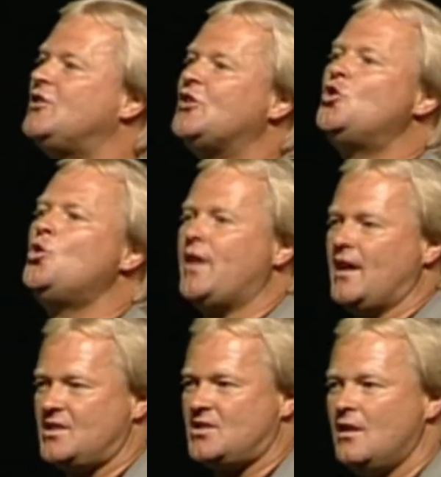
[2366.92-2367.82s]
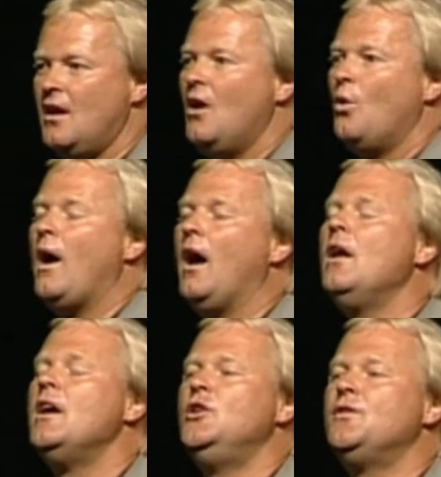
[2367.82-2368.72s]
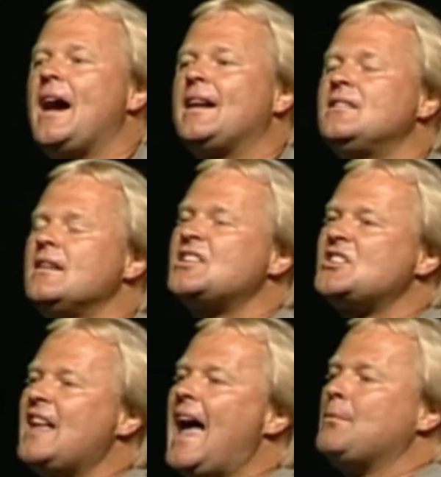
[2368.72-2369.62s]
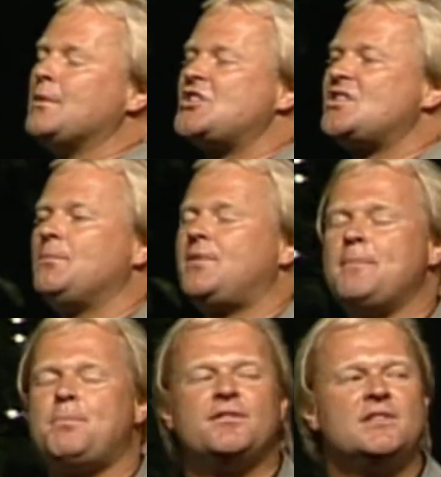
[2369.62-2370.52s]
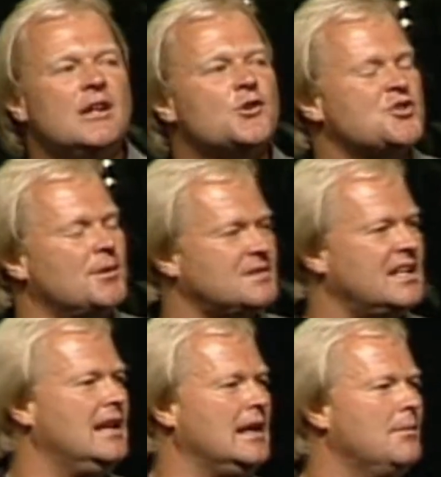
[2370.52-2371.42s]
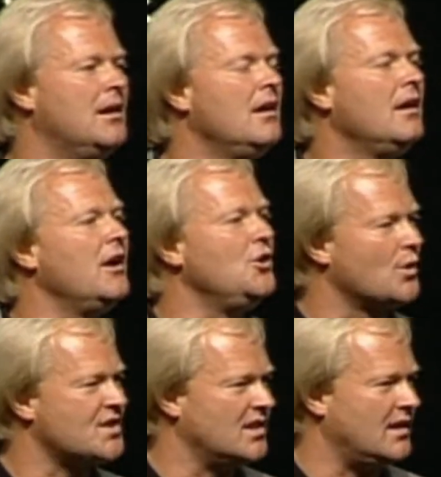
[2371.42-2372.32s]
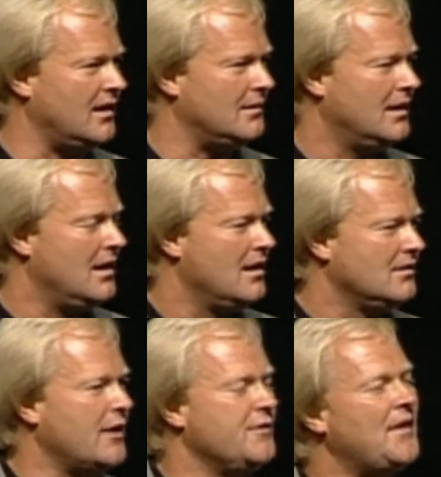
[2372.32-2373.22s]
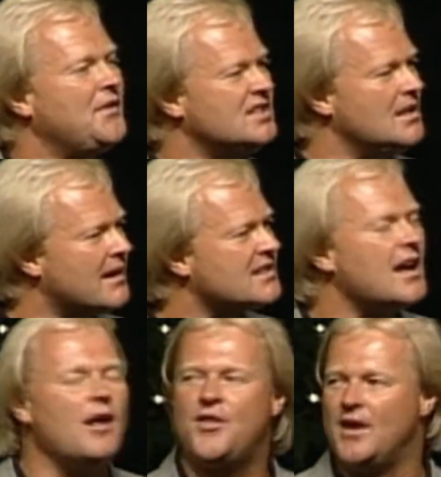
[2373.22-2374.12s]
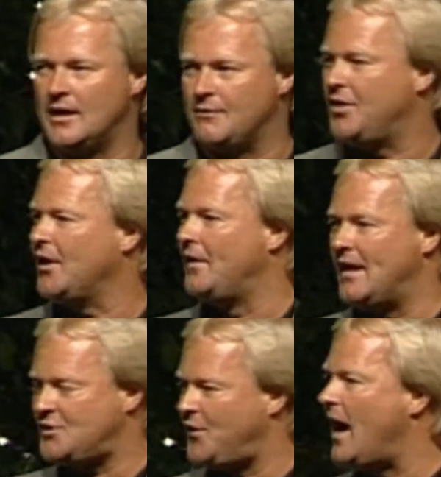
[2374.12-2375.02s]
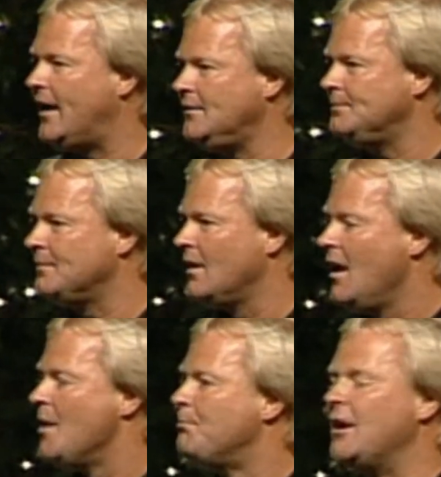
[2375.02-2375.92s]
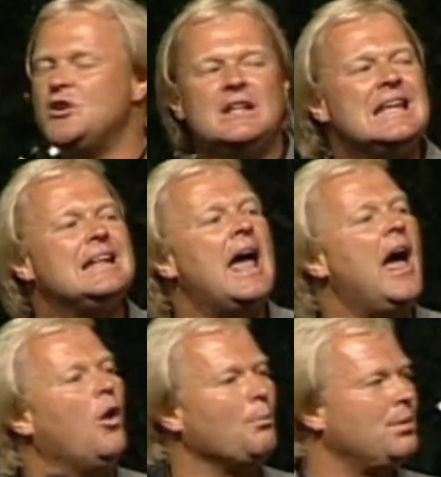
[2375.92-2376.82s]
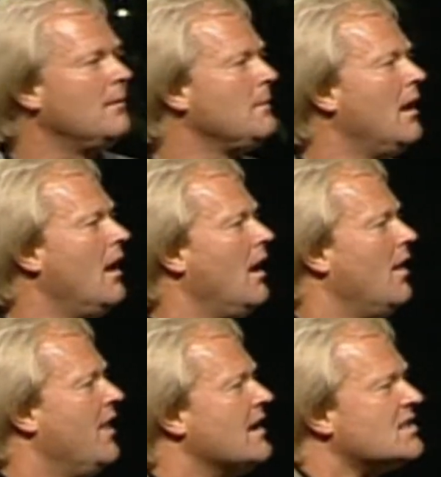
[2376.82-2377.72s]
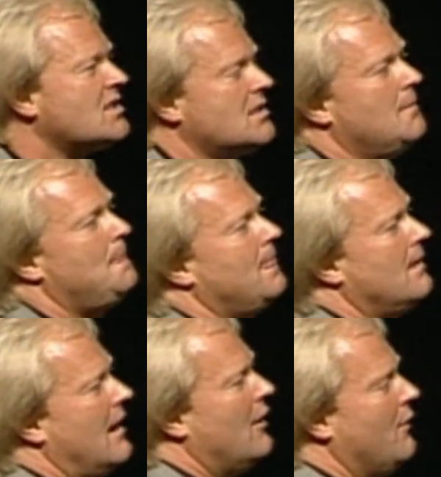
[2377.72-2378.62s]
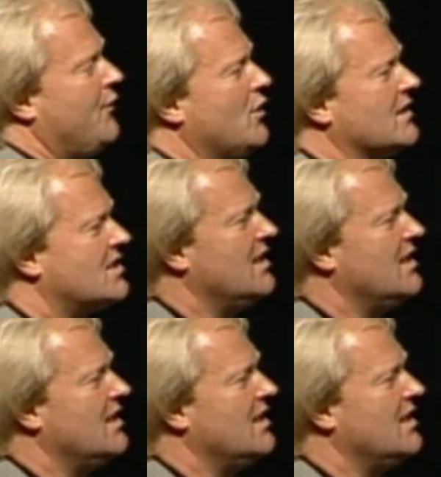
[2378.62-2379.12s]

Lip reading: to do this? Well, you've got to establish some type of leadership team in your city. Now, you've got the Team Excel thing and everything, and that's fine, but you need help. This, I don't know if you can see